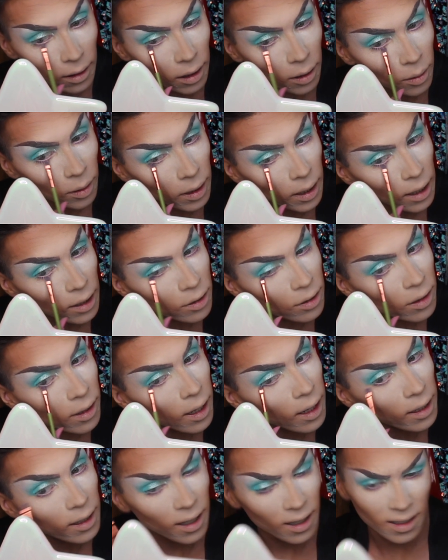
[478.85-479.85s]
lower lash
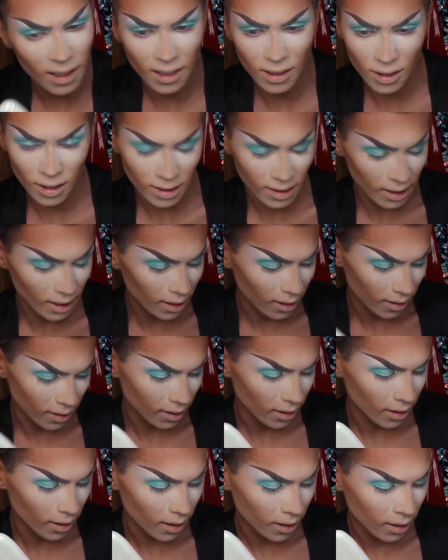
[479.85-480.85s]
line because it's just
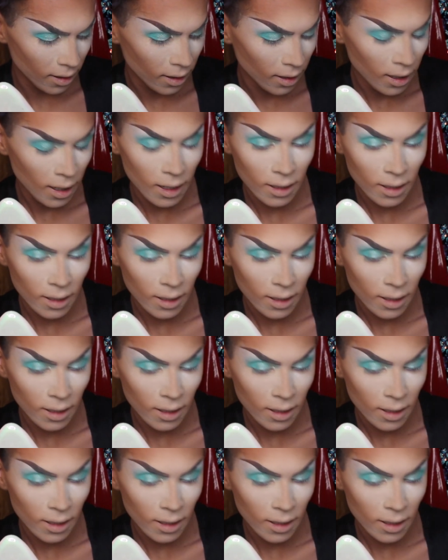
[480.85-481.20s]
easier